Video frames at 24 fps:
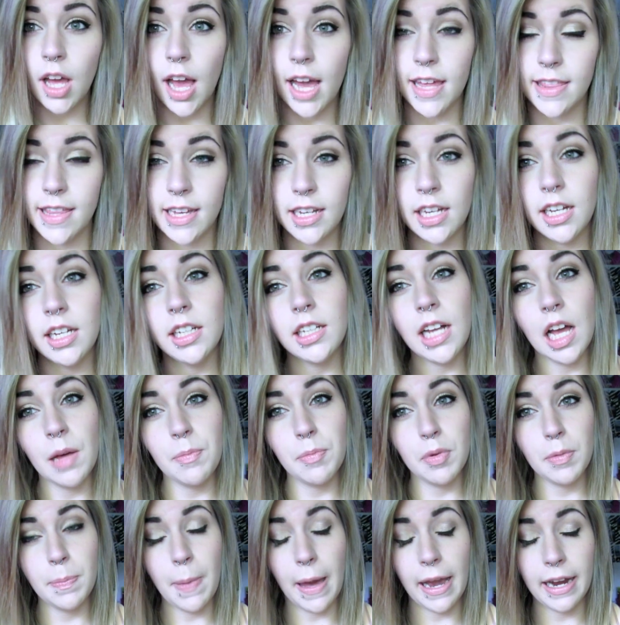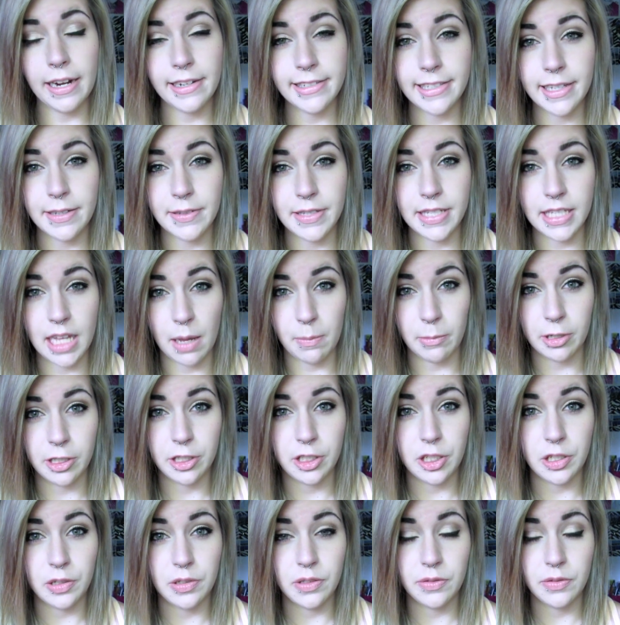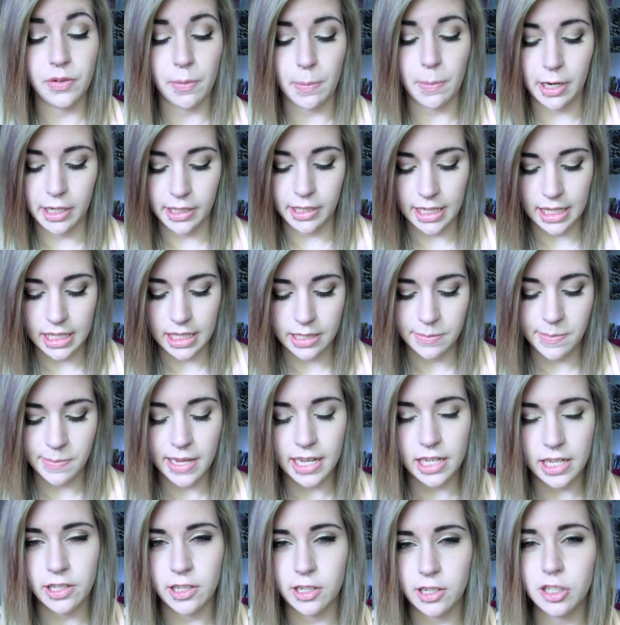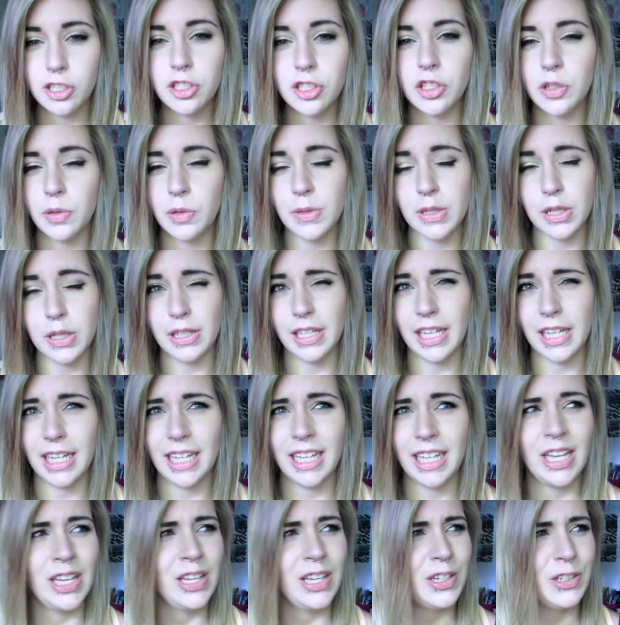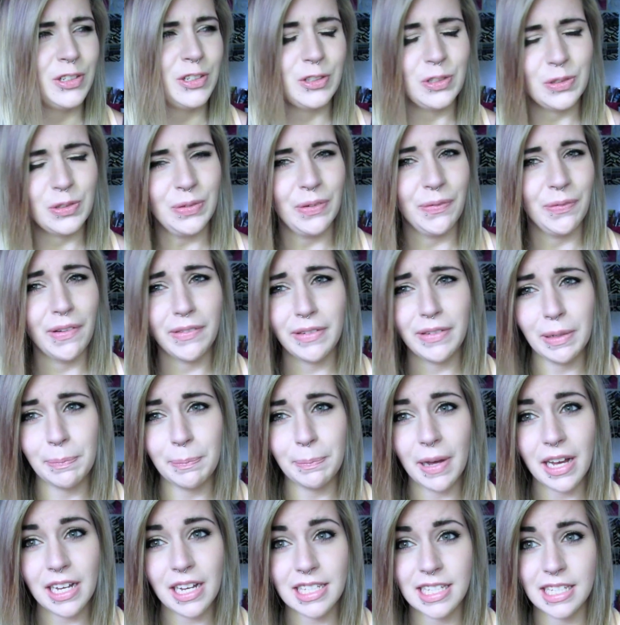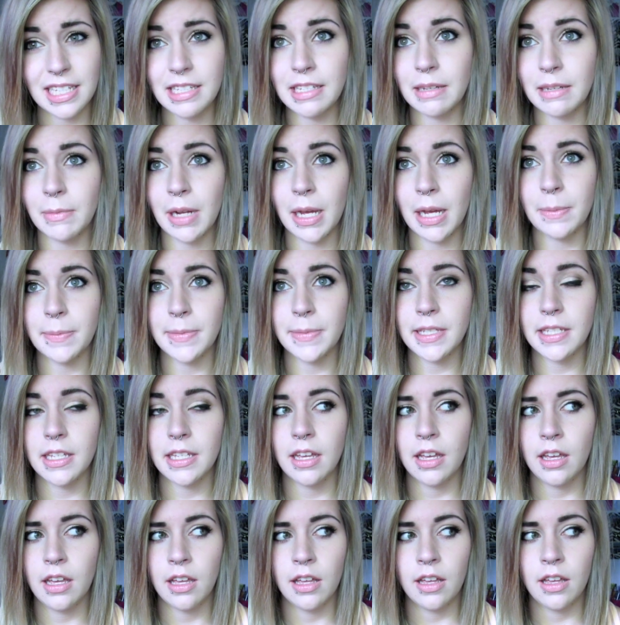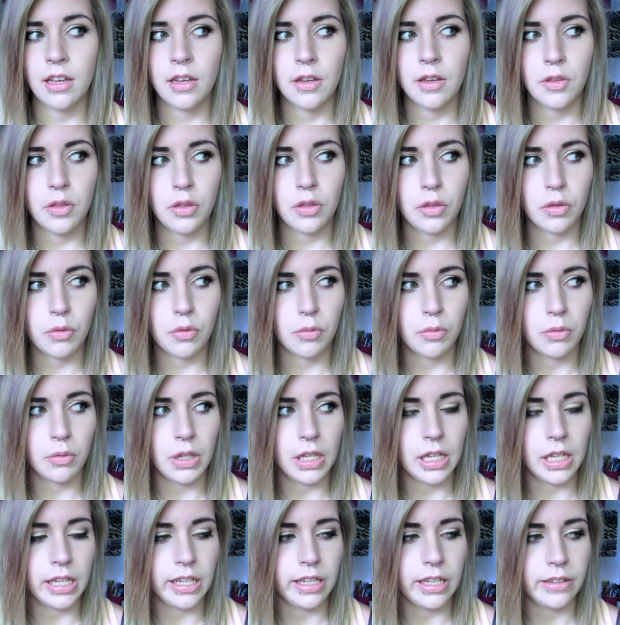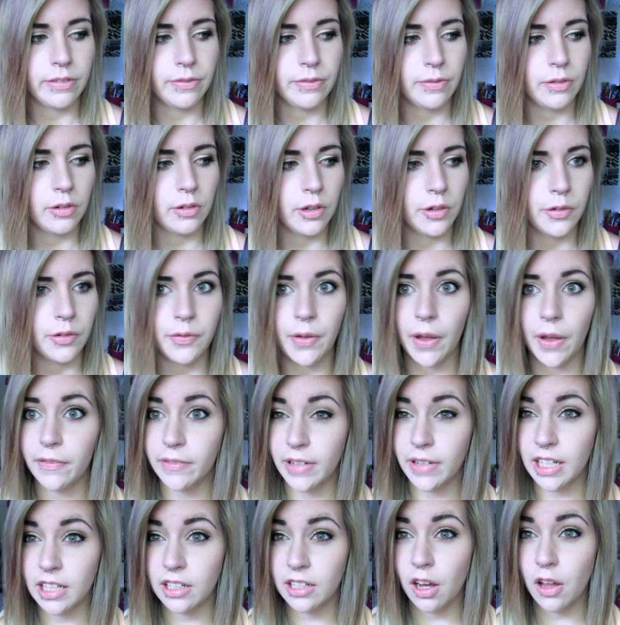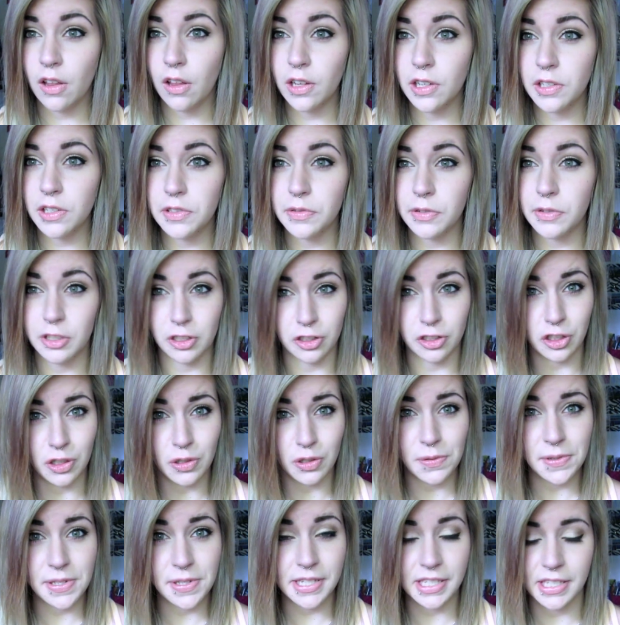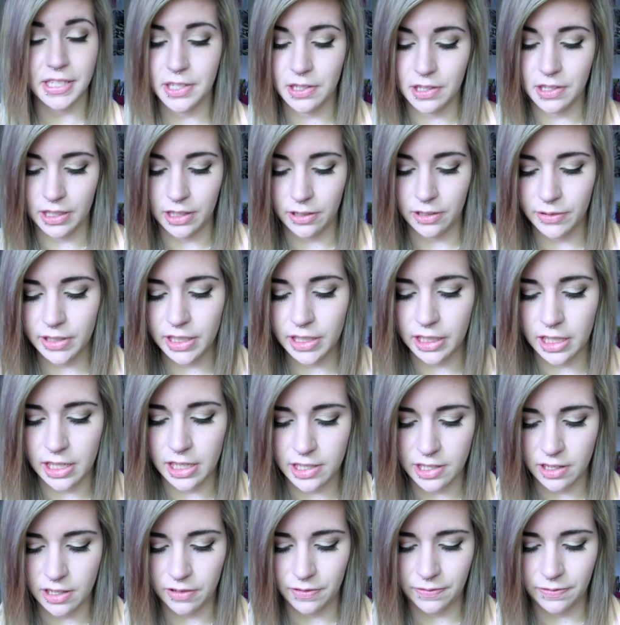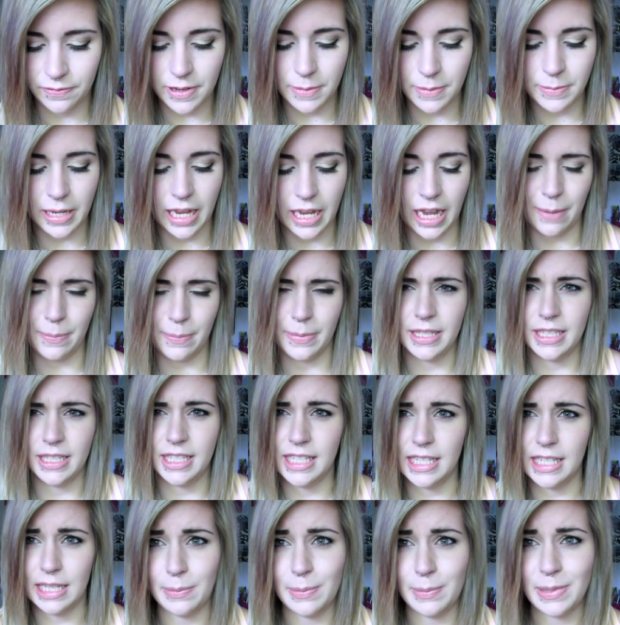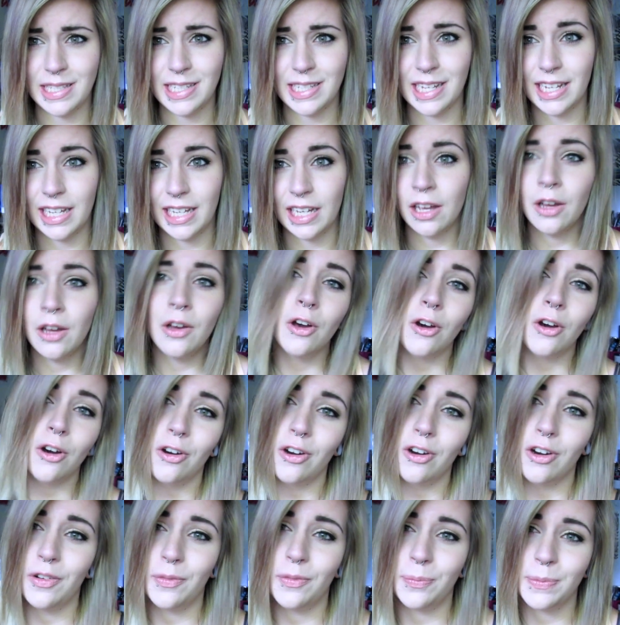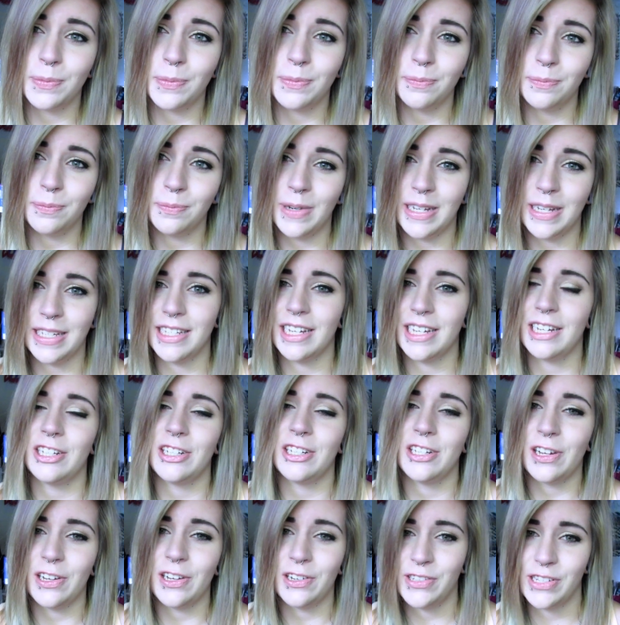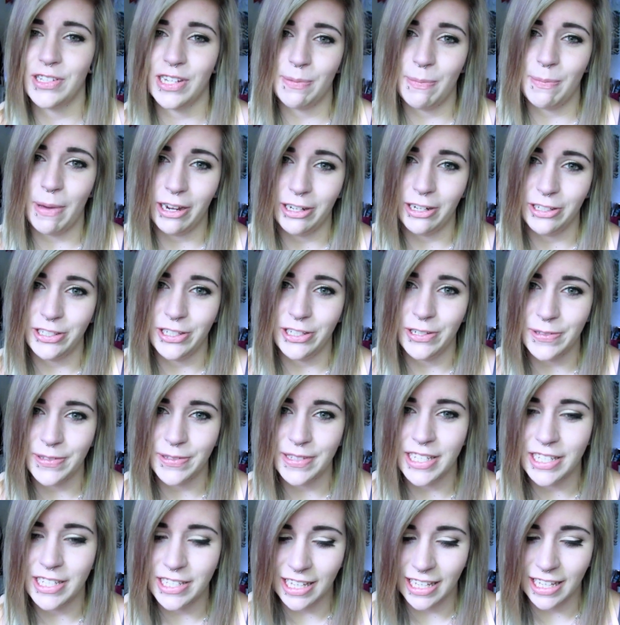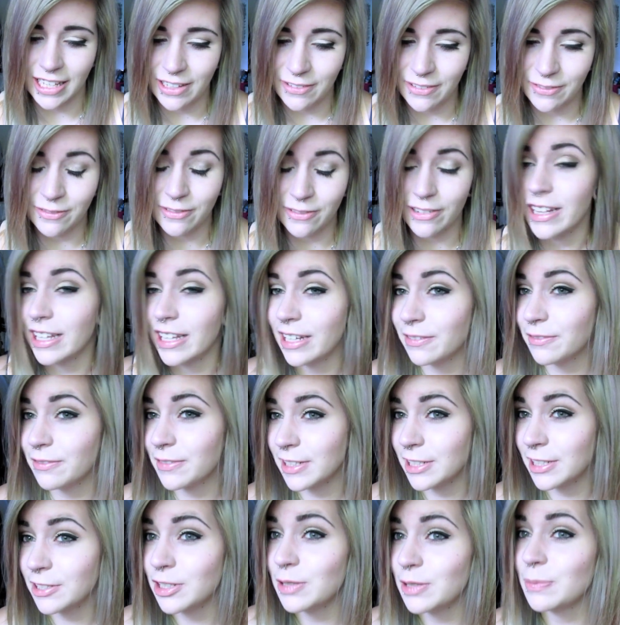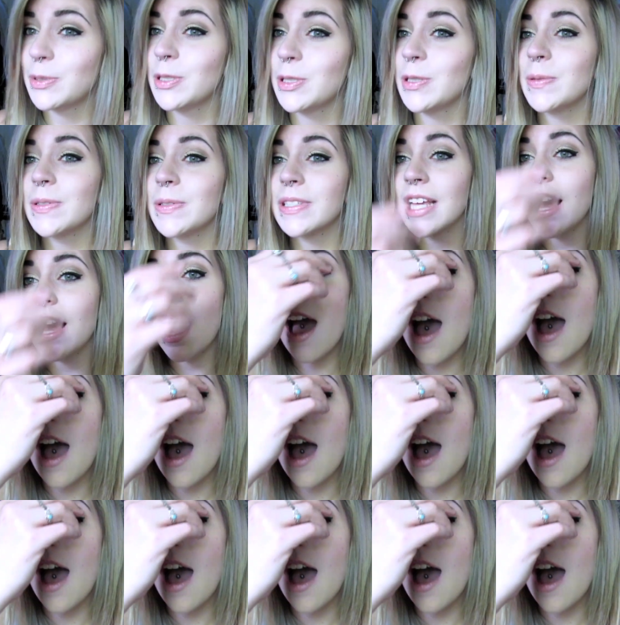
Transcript: I then got a couple pairs of summer shoes from Ardene's because their shoes are like two for 15 bucks and sometimes three, four, fifteen dollars for shoes. So like they're really good. So if something happens to them, it's not like oh I'm wasting hundred dollars on a pair of shoes. It's like really really cheap shoes.